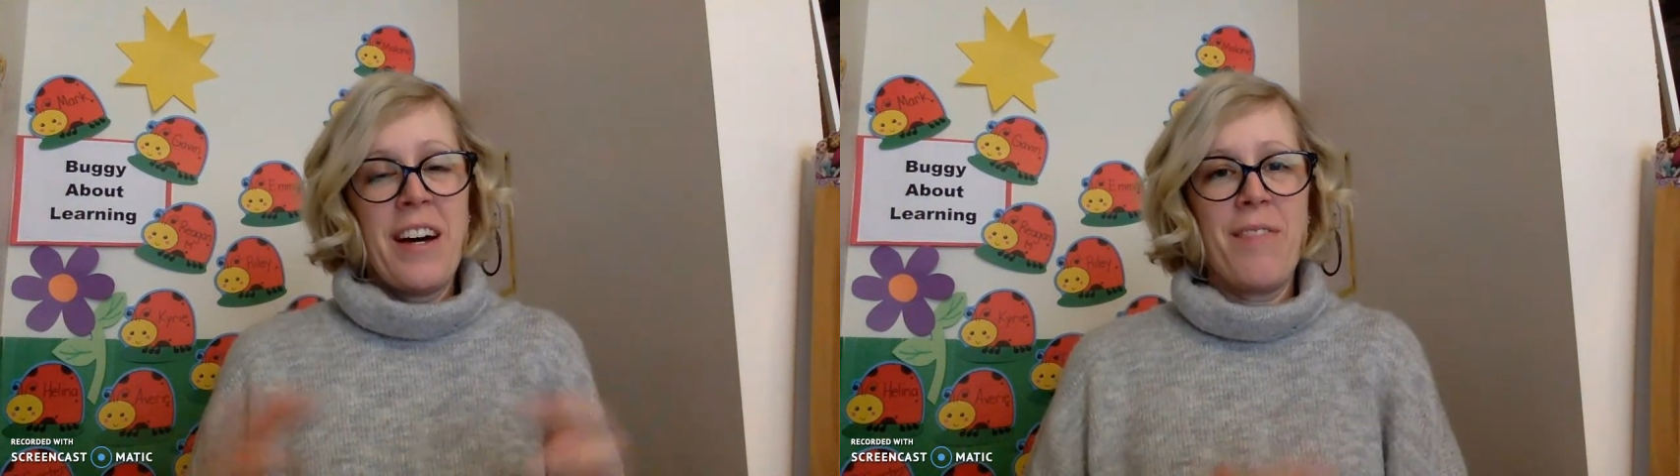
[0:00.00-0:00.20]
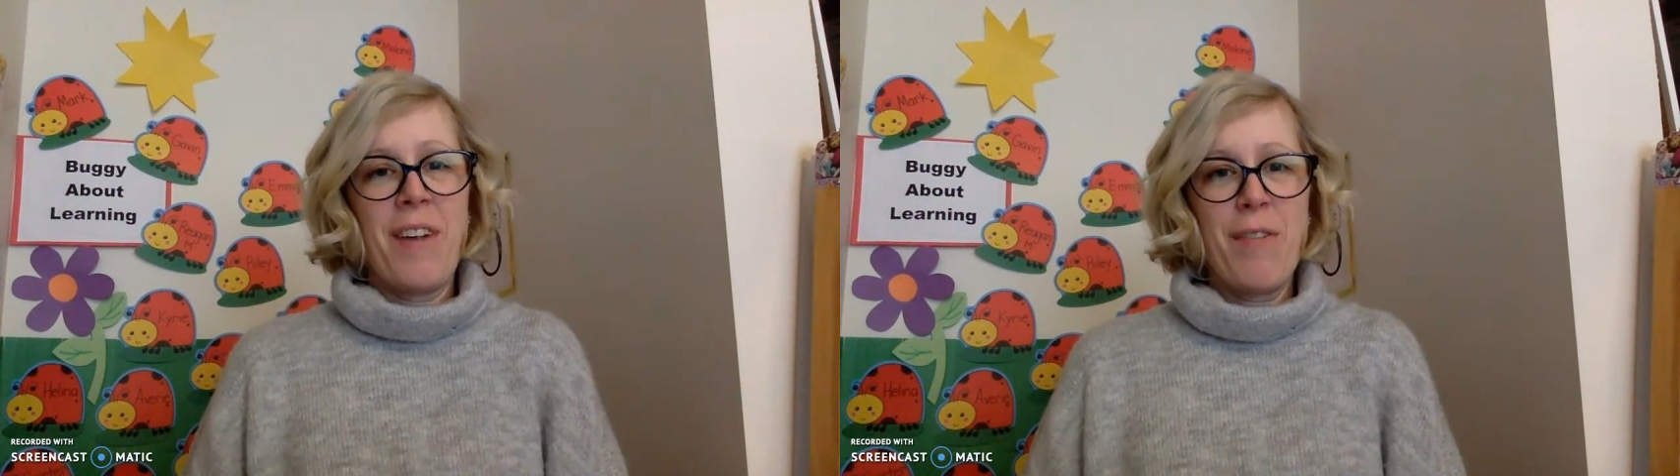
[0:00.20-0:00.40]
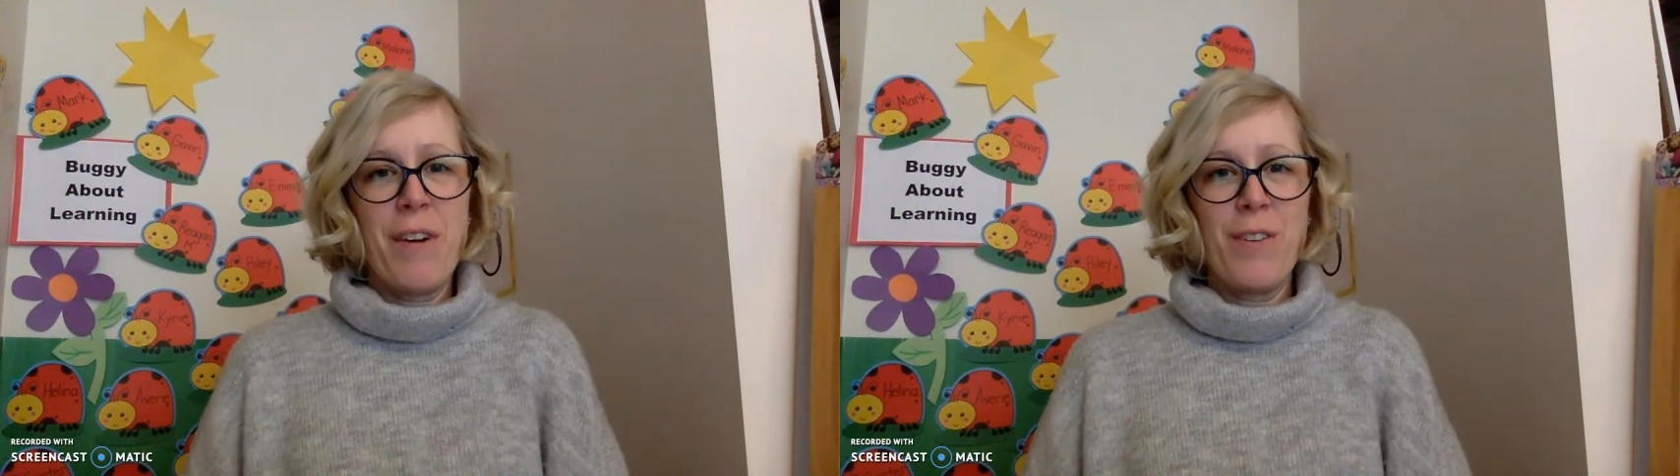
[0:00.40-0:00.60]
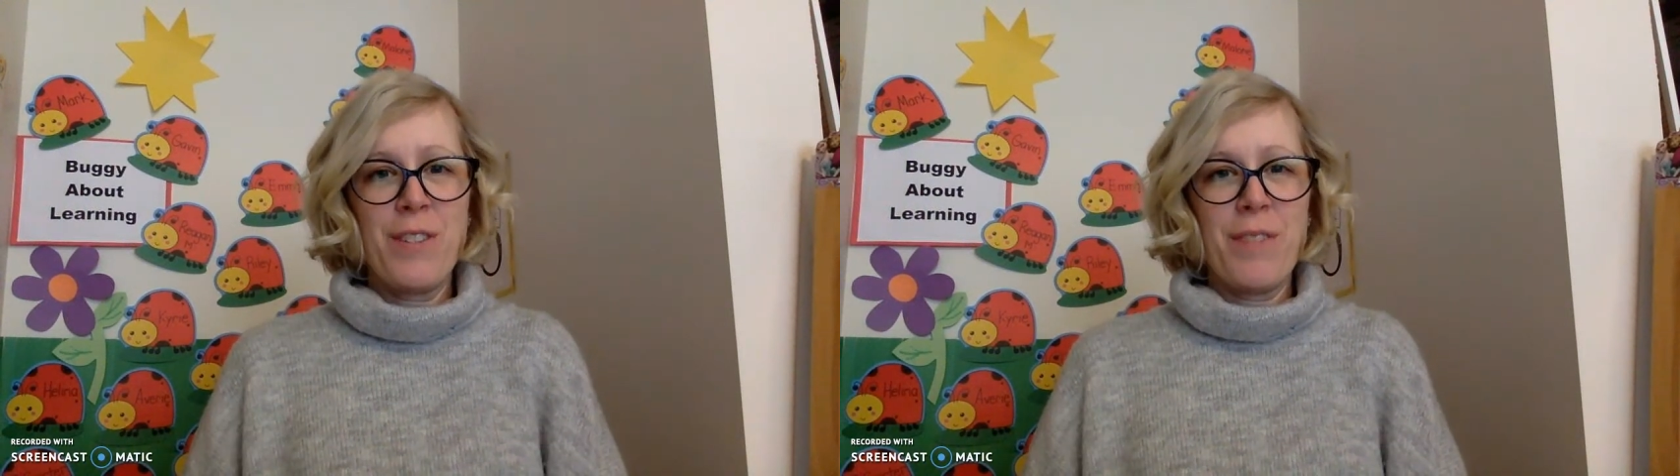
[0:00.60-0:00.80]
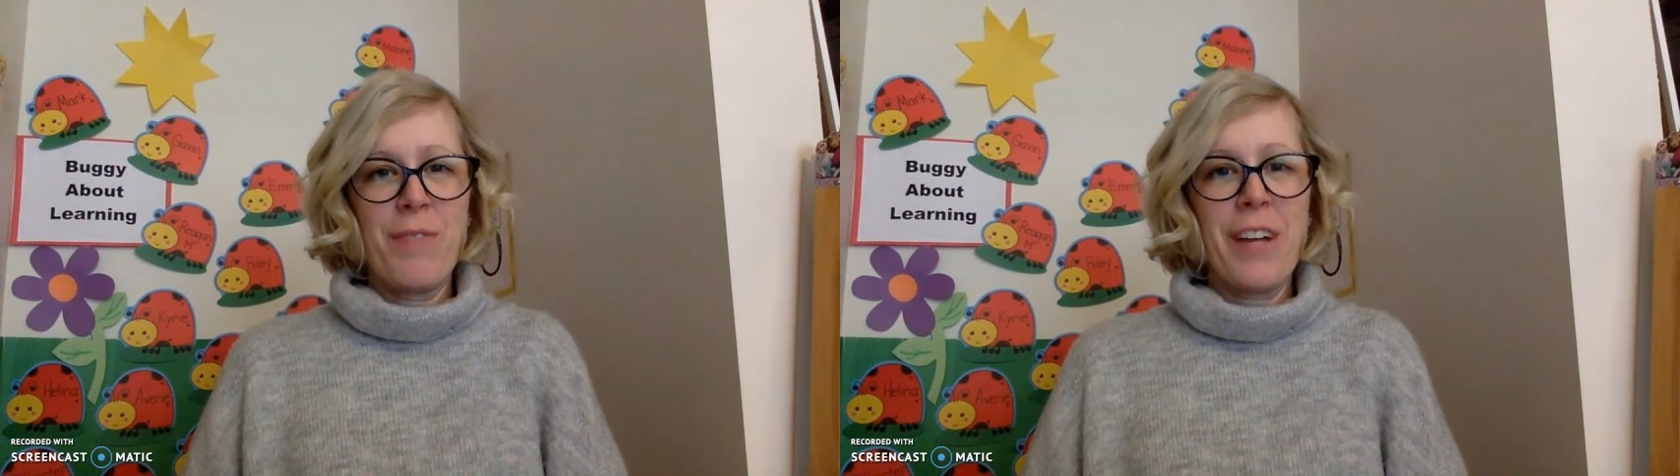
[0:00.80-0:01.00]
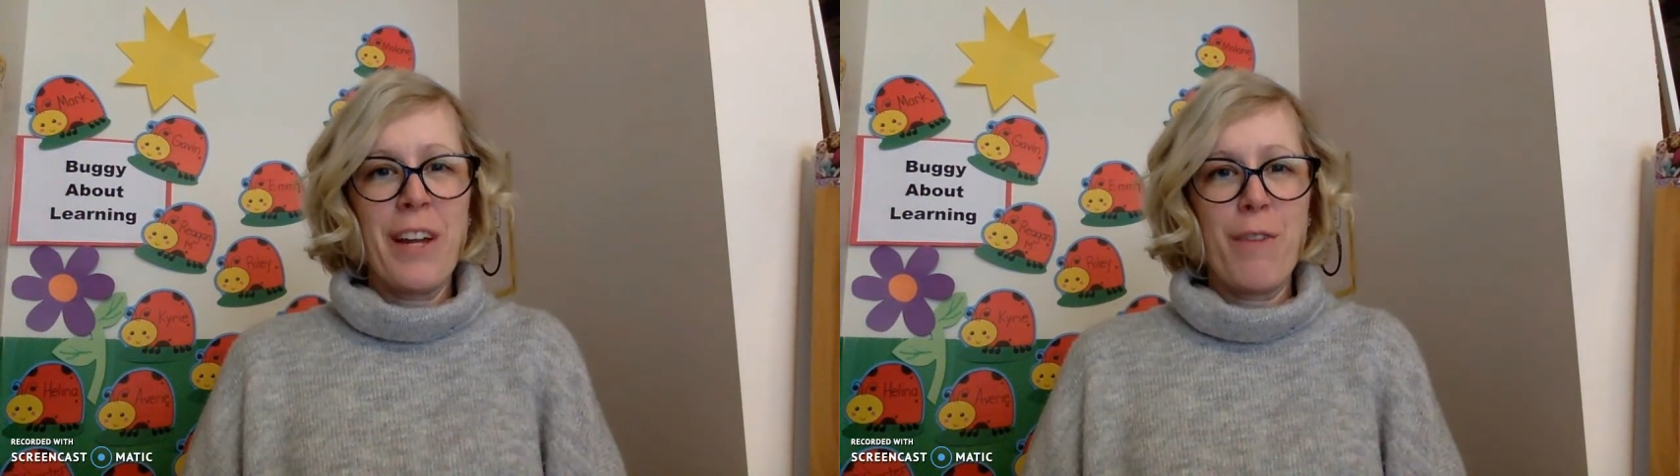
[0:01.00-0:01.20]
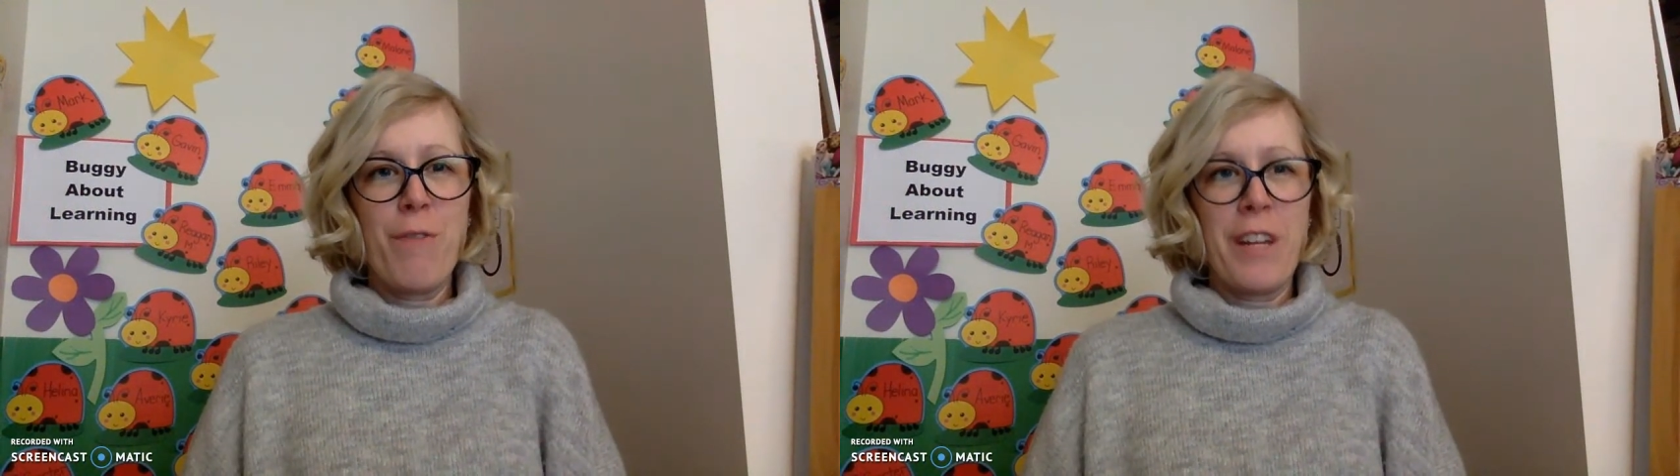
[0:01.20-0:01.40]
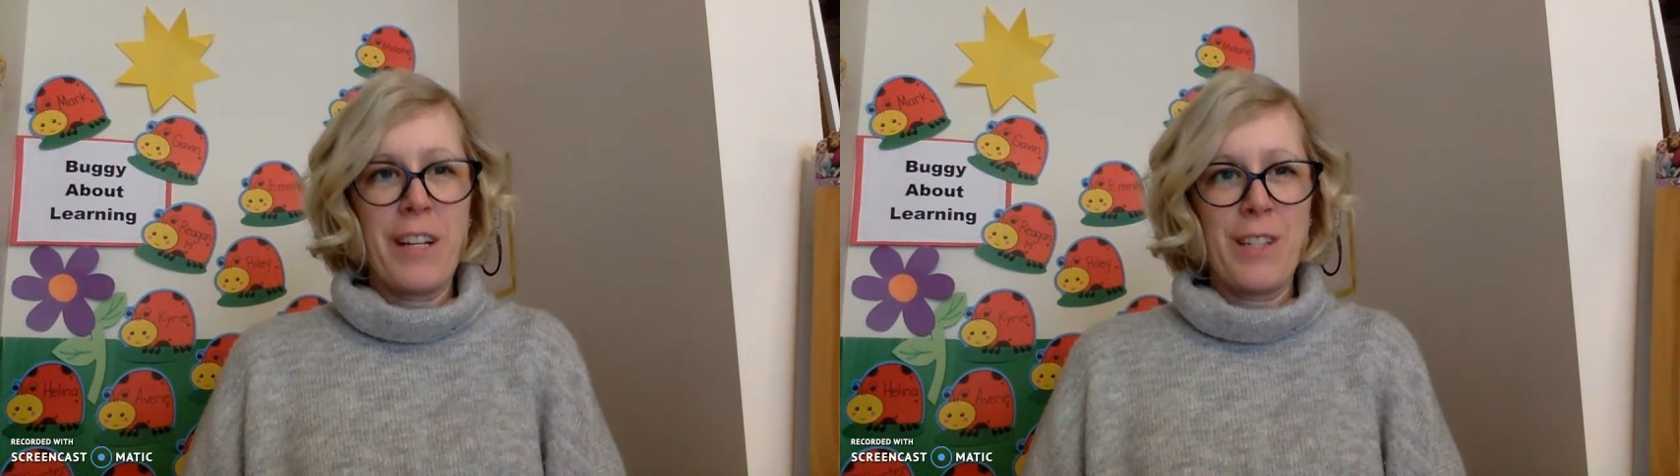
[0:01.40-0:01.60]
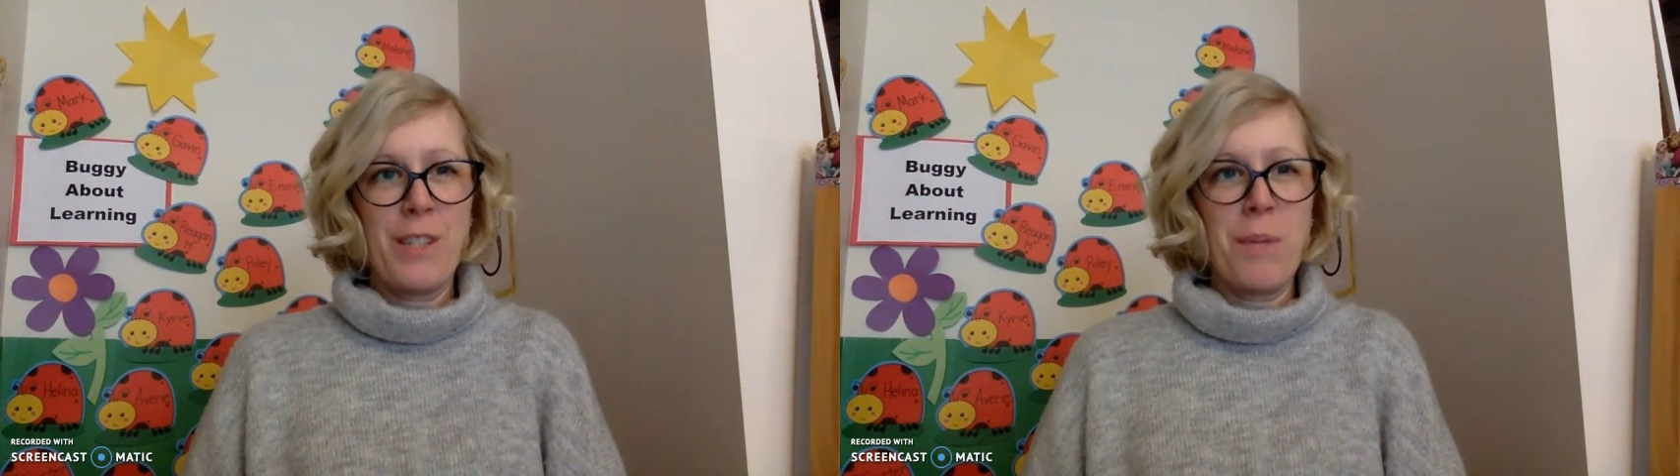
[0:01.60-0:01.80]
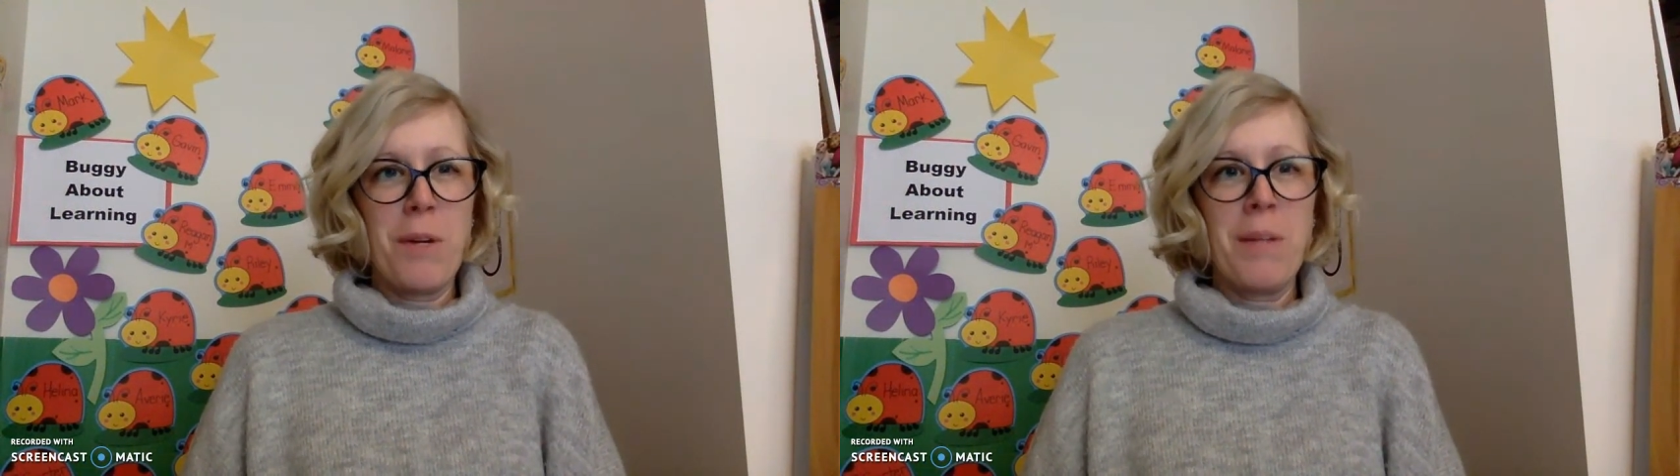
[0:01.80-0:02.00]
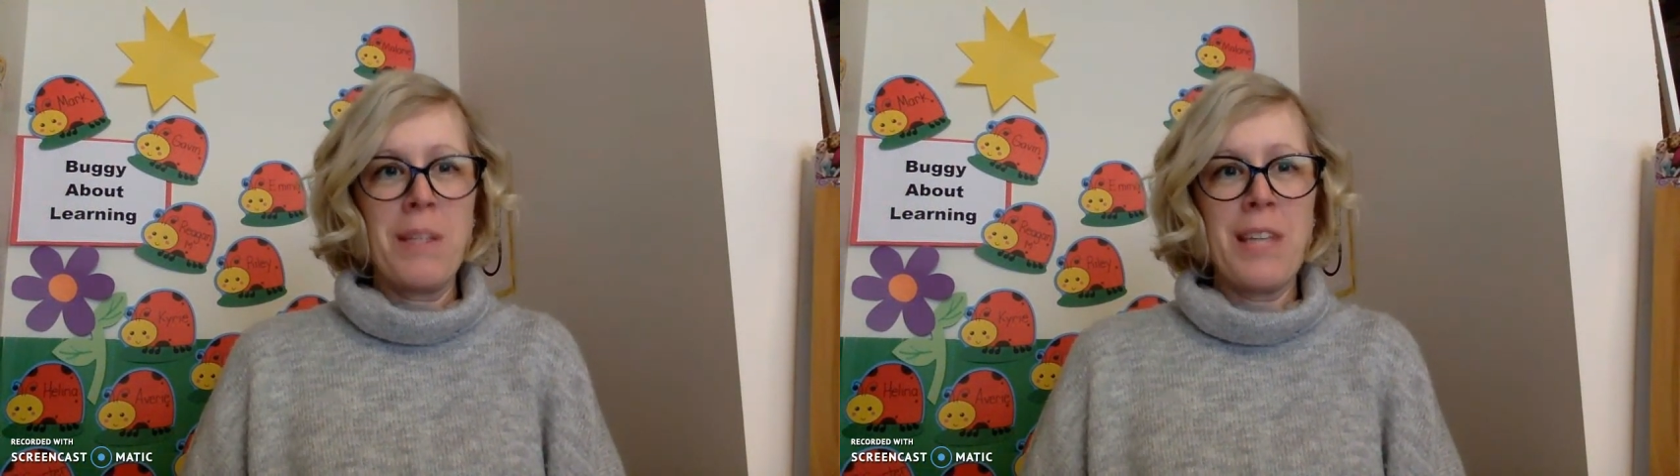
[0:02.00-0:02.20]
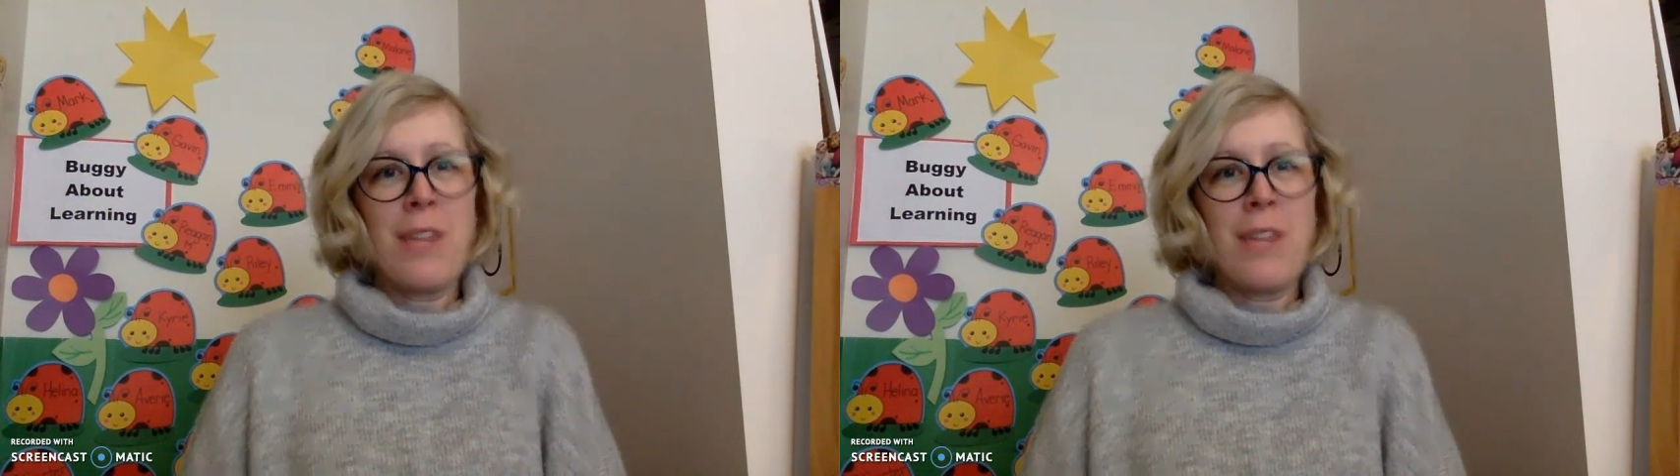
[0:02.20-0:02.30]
I found some kind of fun experiments,